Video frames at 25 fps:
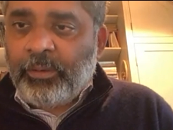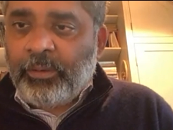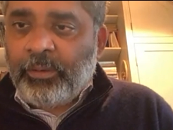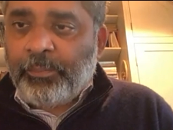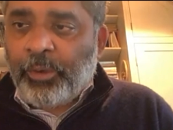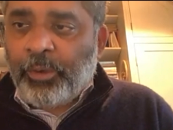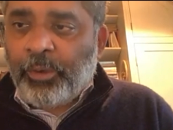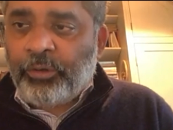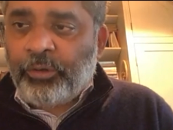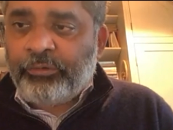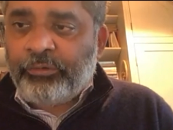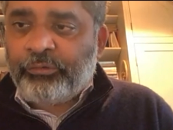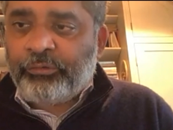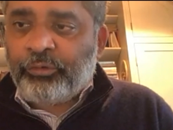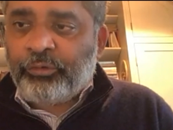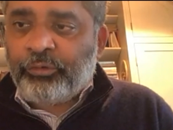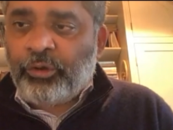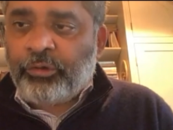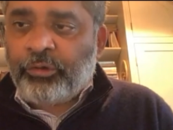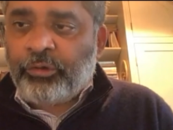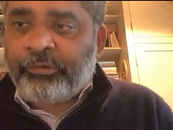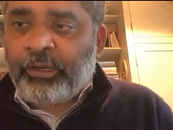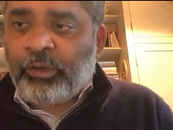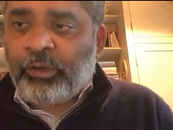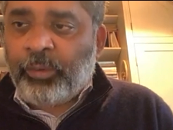Bonds do
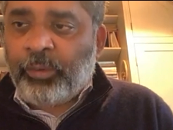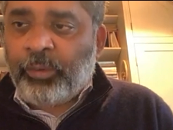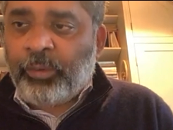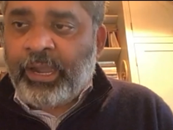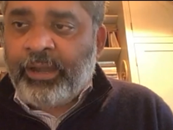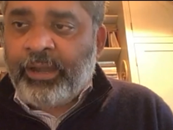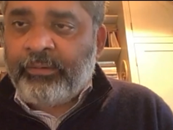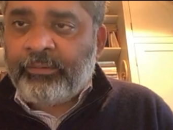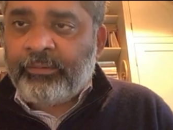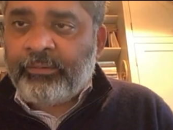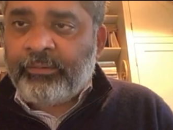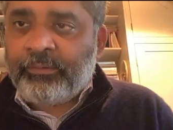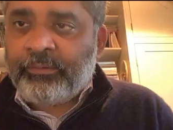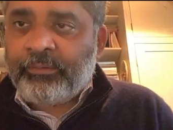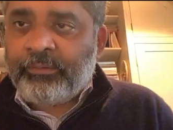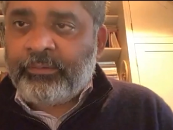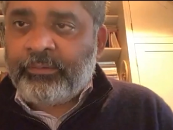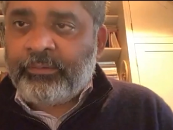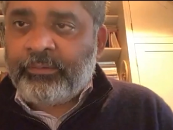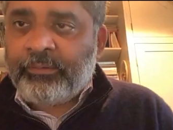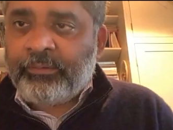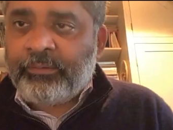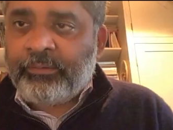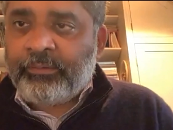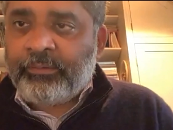not require
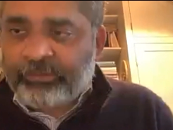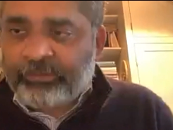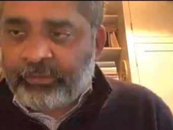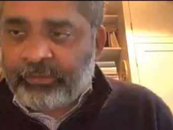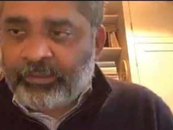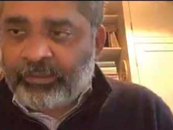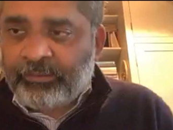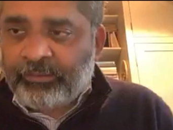collateral.